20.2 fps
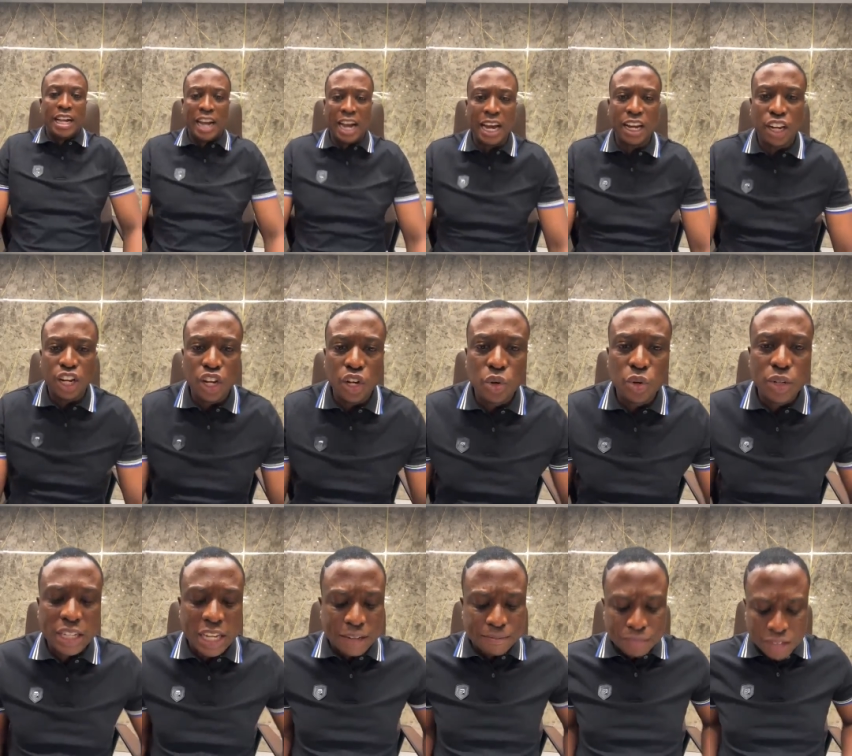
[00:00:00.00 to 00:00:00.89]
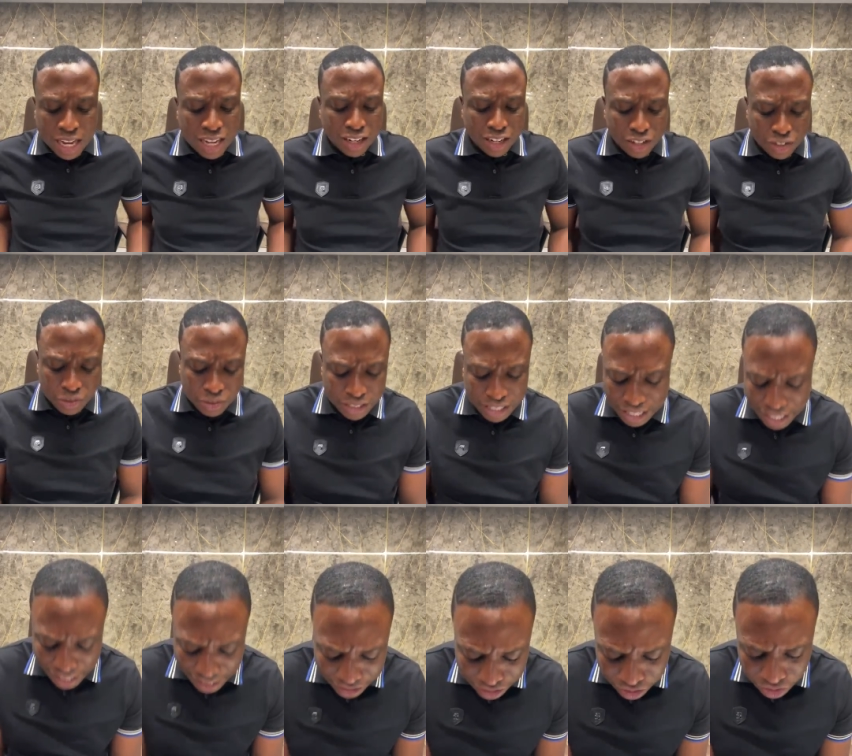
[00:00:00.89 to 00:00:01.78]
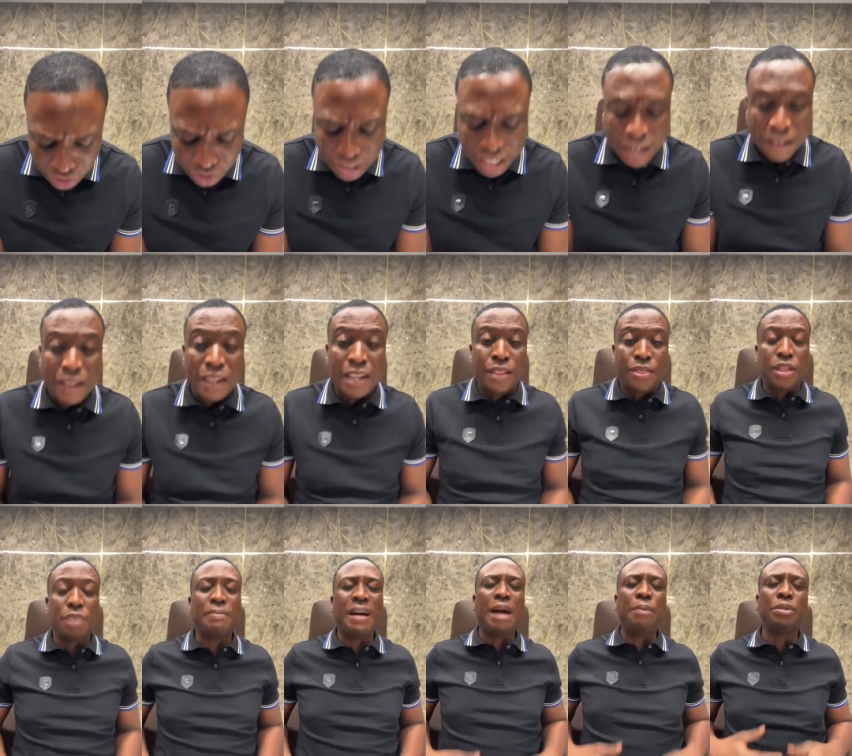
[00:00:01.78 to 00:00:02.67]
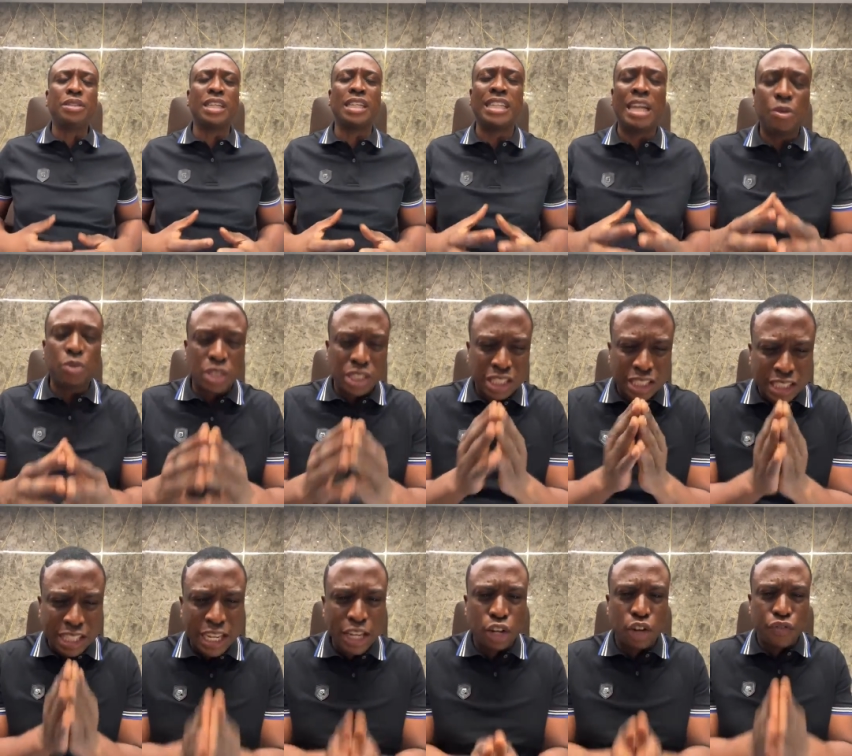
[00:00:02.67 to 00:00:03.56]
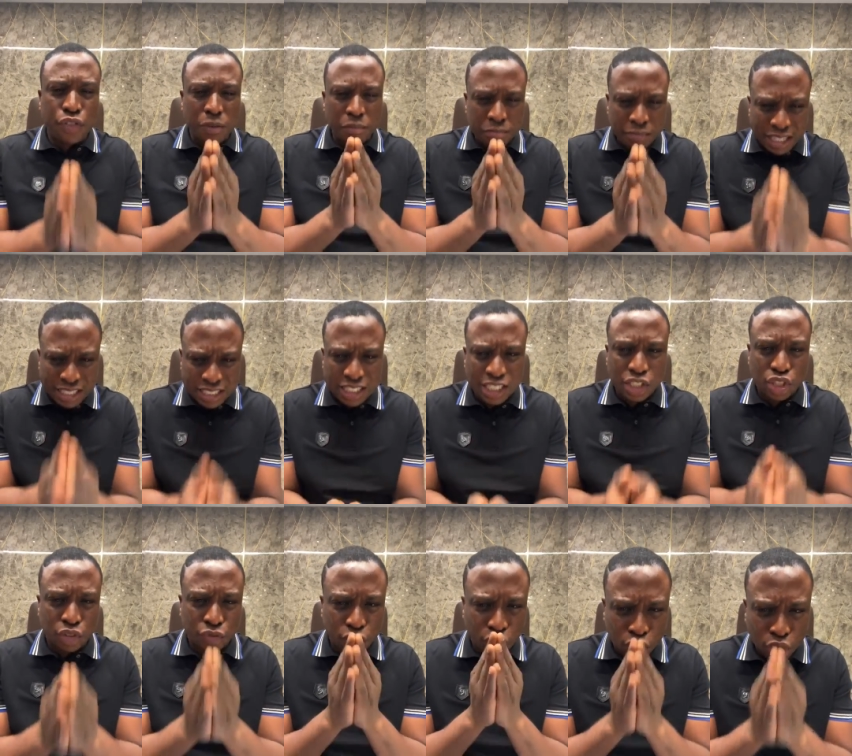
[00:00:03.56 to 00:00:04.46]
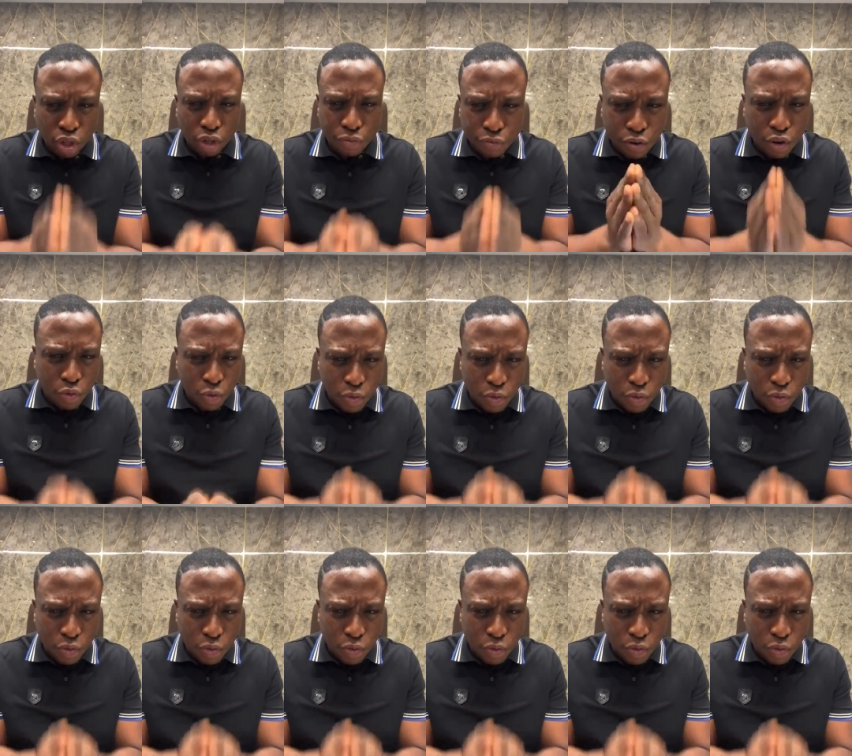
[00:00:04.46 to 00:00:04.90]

Hallelujah, hallelujah, hallelujah. The Bible says, I will sing of the mercies of the Lord